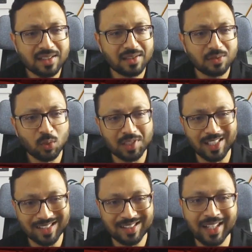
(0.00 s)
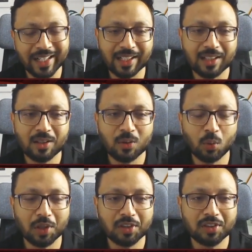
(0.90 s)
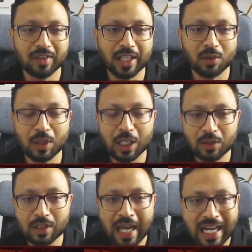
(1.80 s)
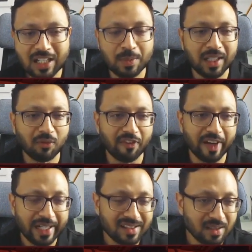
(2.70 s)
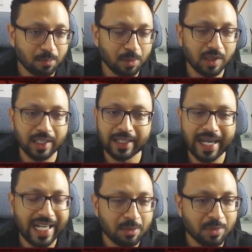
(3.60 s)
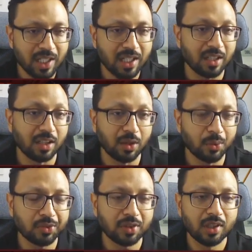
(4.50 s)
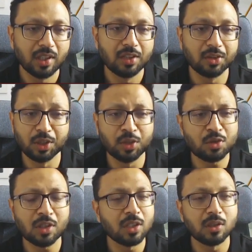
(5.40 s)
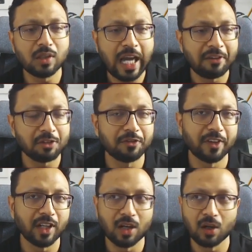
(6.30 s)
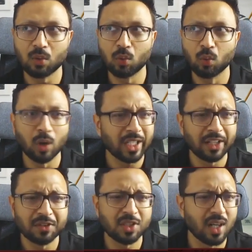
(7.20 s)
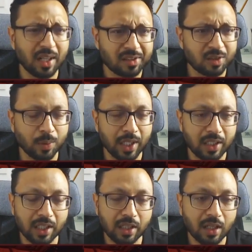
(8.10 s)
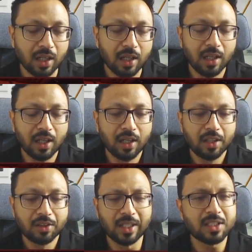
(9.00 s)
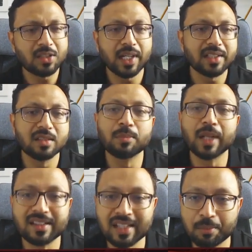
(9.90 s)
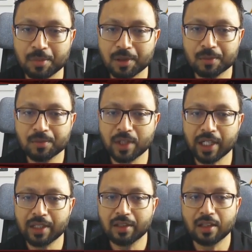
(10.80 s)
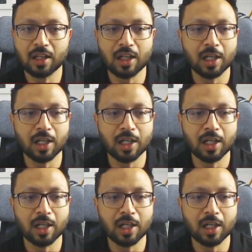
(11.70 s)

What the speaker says: this was designed was that it had to be very simple that anybody can use. So you shouldn't have to figure out what kind of charts do I need. So let's try a simple example, right?